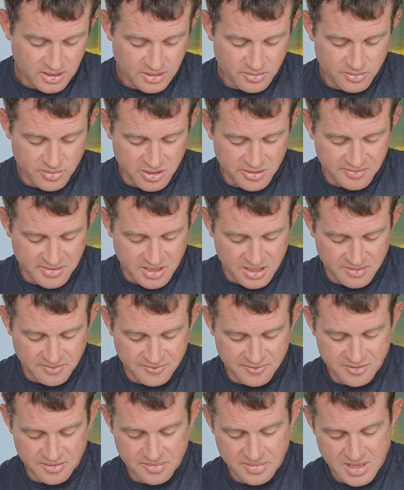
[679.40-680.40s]
Moving on
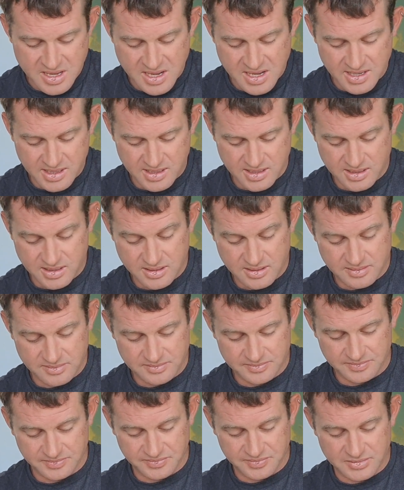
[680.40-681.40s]
from that,
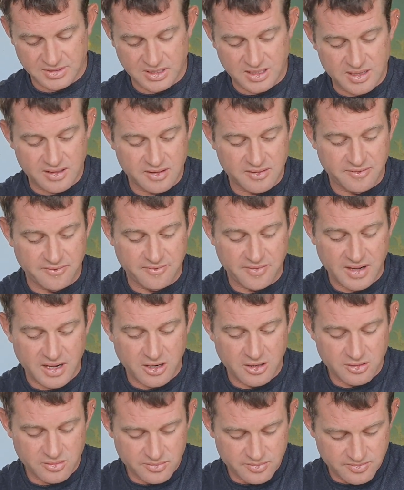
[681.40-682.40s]
like the
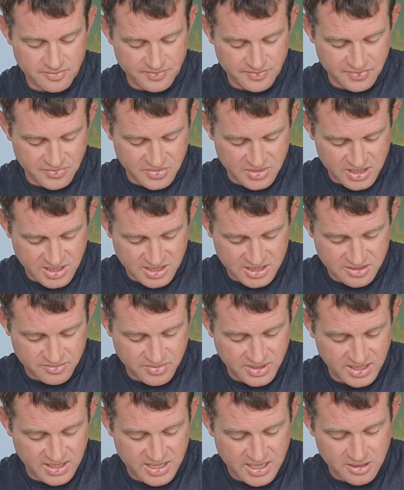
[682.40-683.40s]
foam, these are
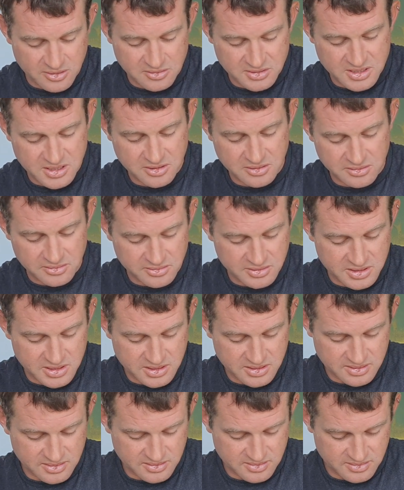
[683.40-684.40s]
my
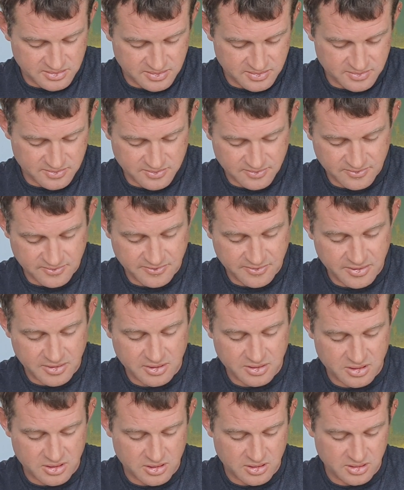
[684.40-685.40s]
go-tos
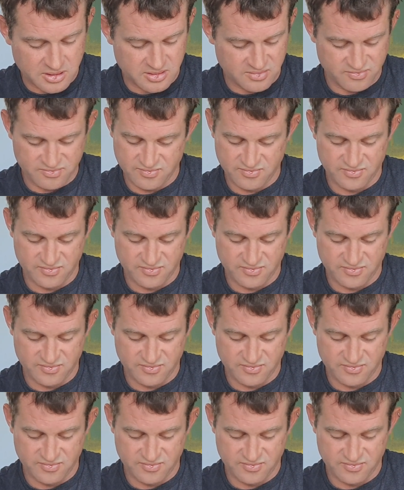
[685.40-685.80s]
for